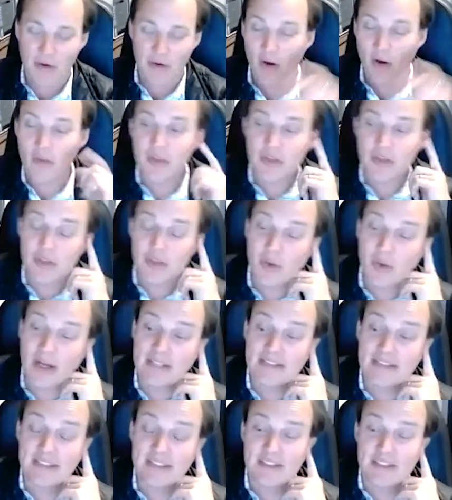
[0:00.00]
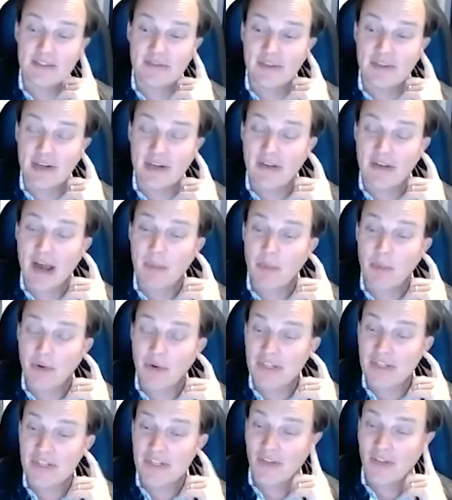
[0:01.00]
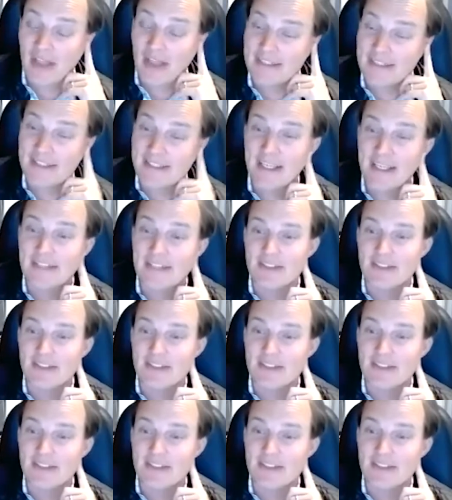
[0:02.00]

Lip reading: all the nuances of operationalizing it.